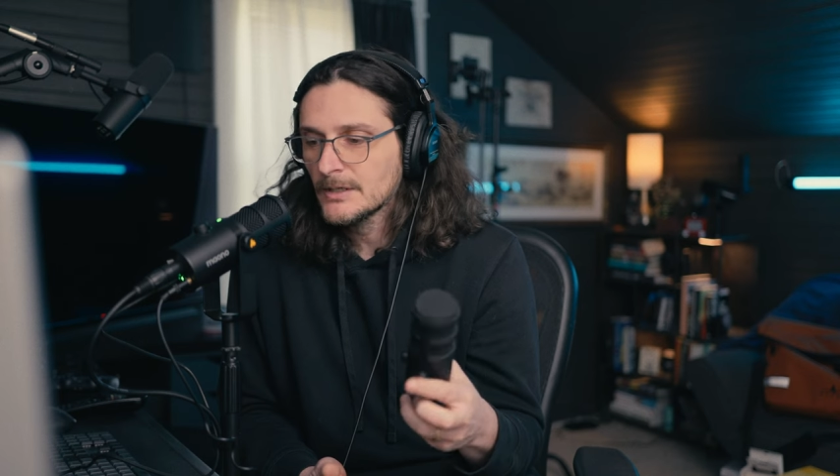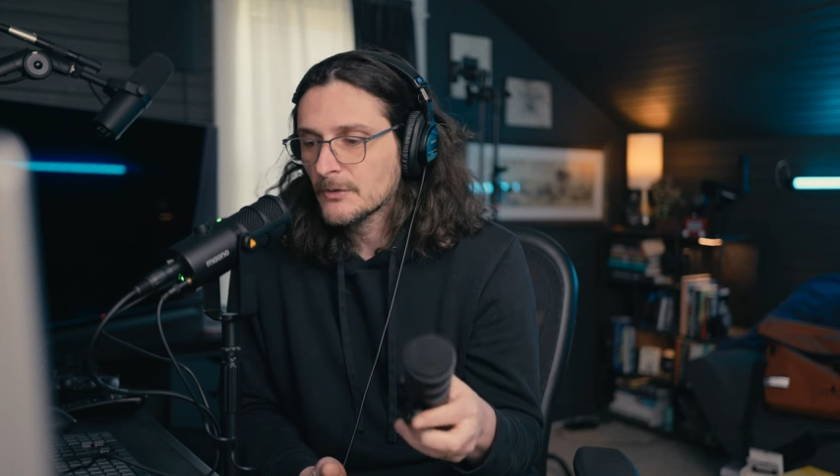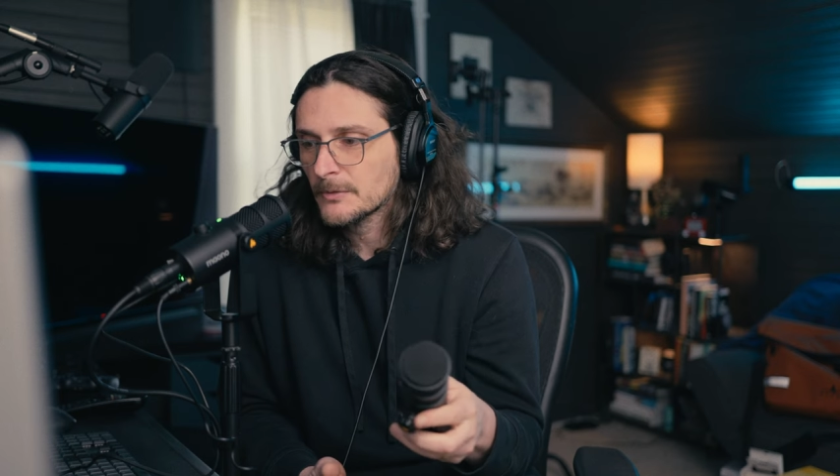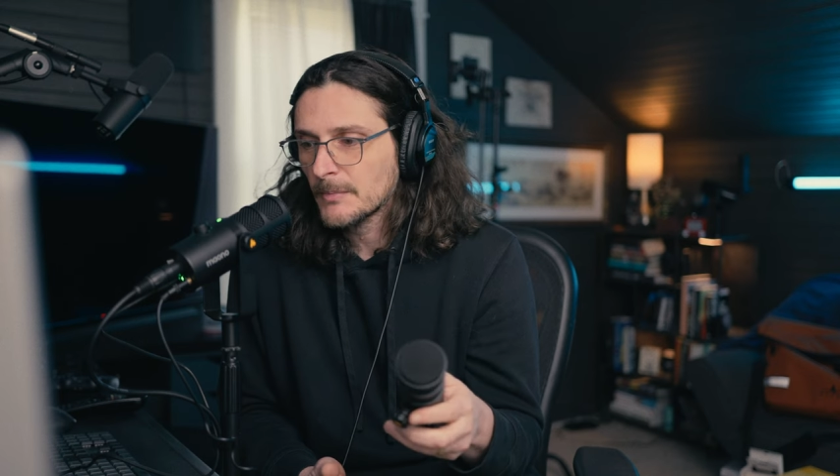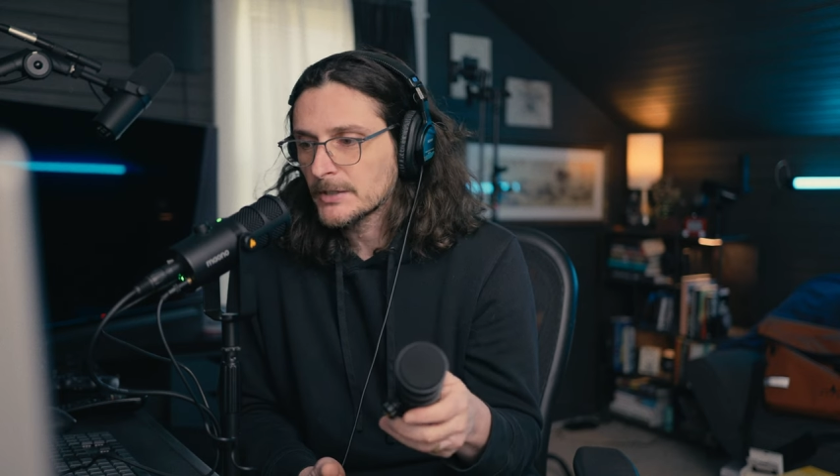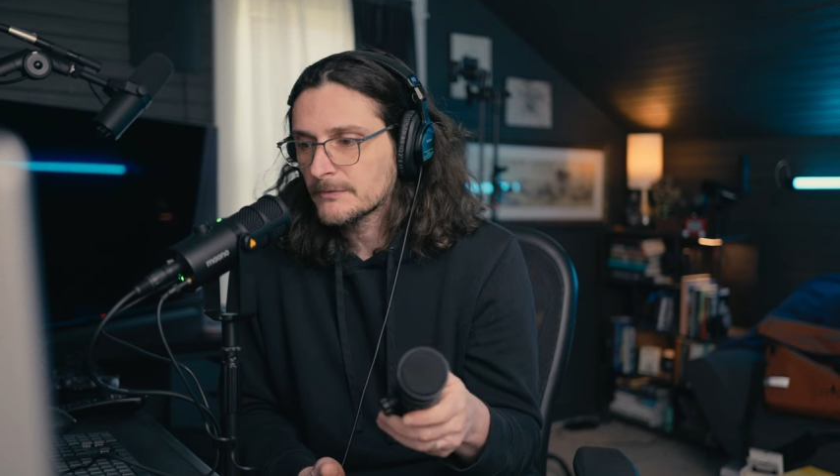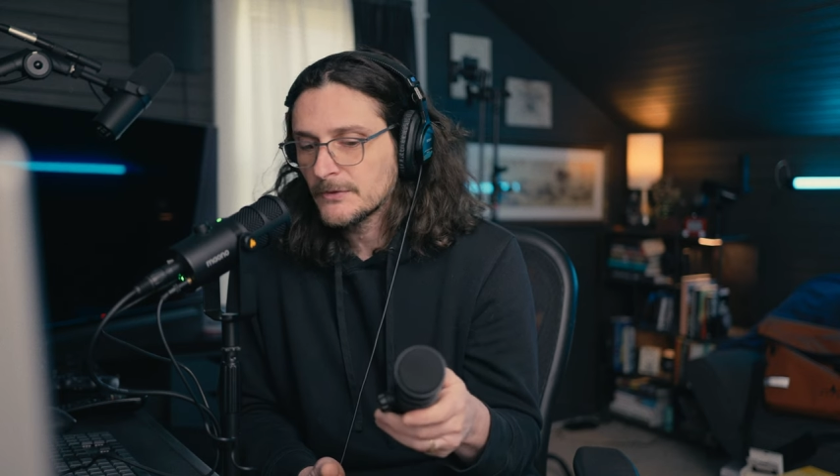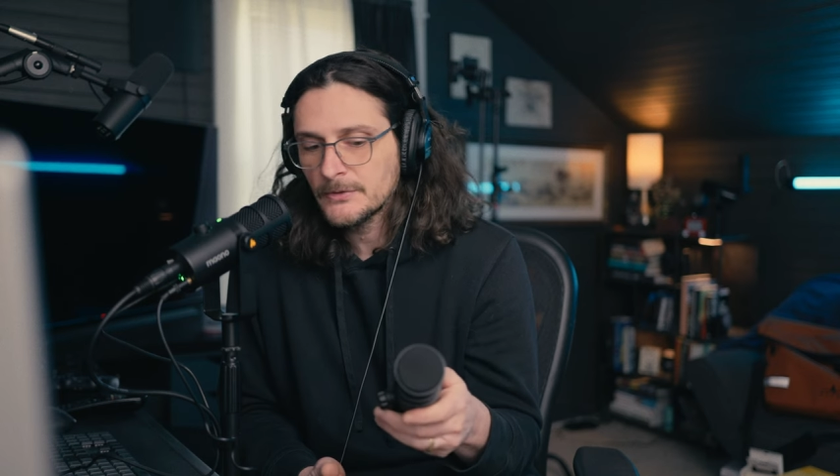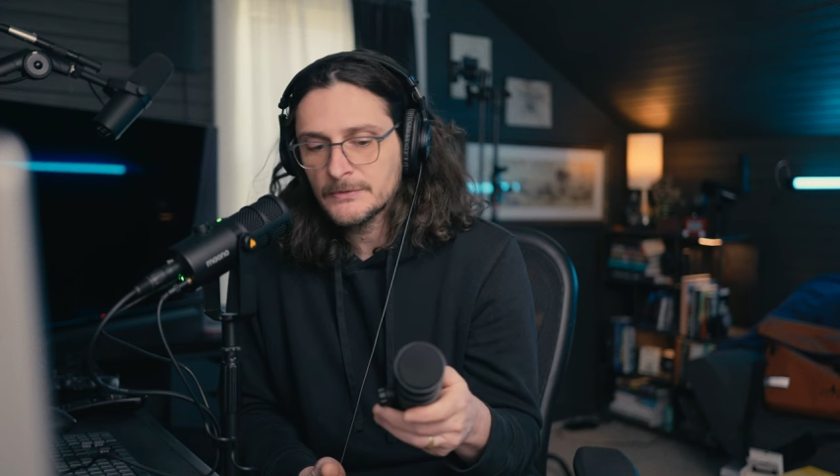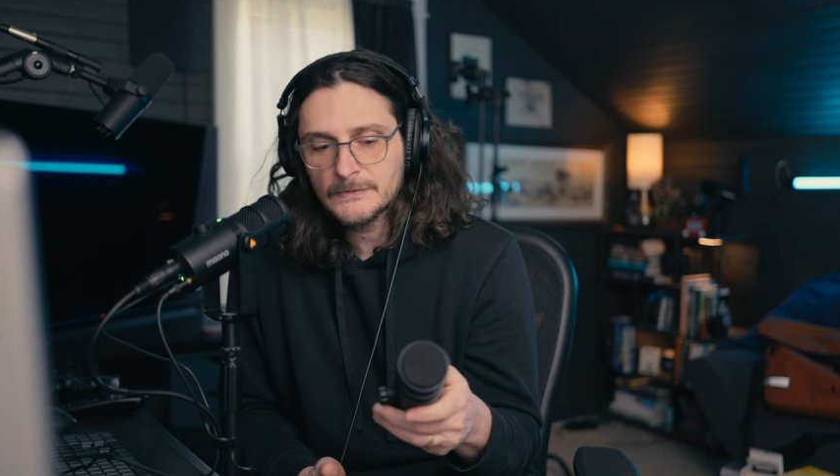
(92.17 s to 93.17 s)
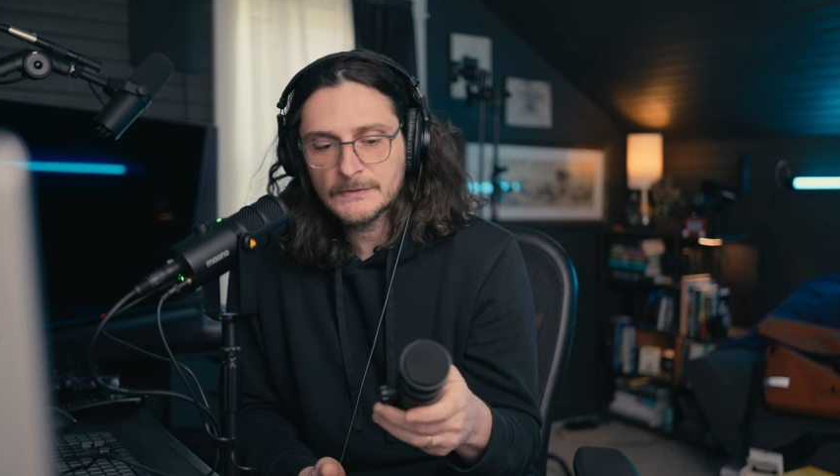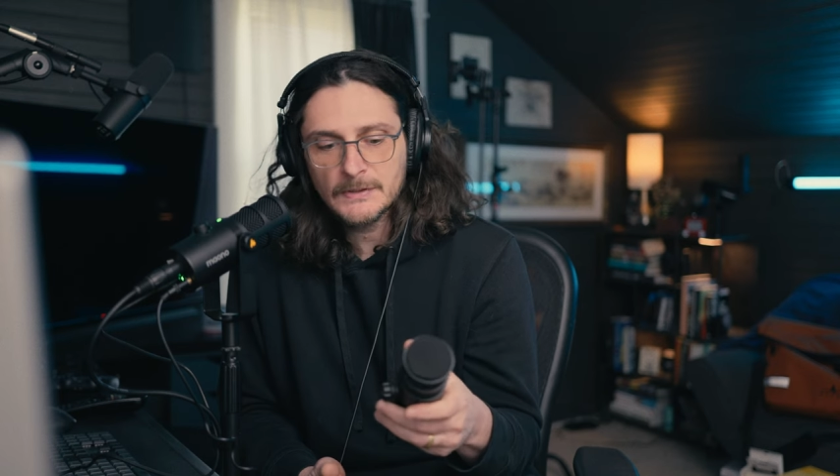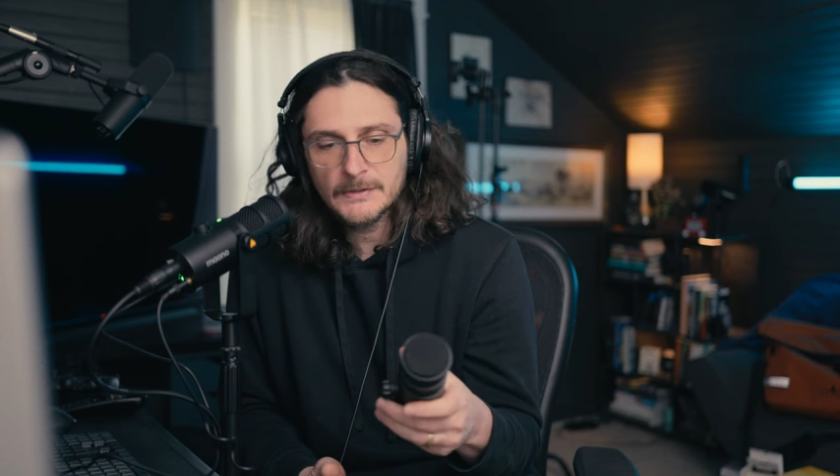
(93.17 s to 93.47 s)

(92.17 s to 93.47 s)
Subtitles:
the other microphones